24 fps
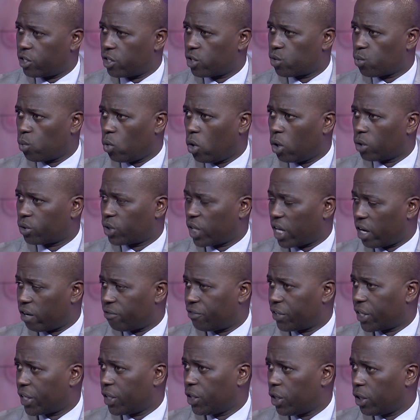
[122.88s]
is what the
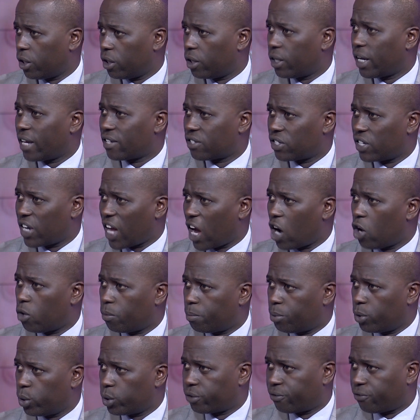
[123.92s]
African Union has now
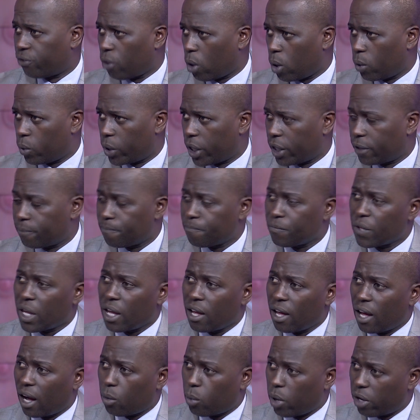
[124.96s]
put forward.
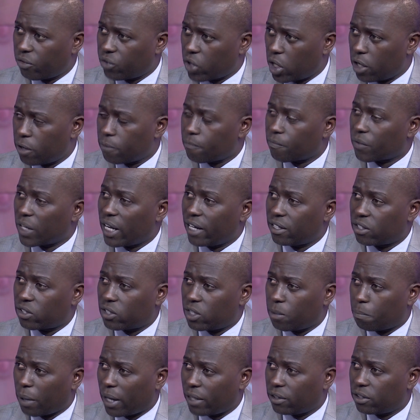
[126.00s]
However, it's
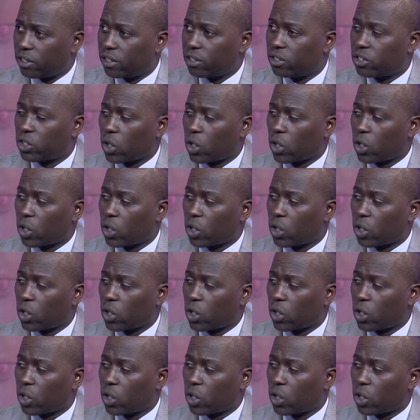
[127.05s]
dependent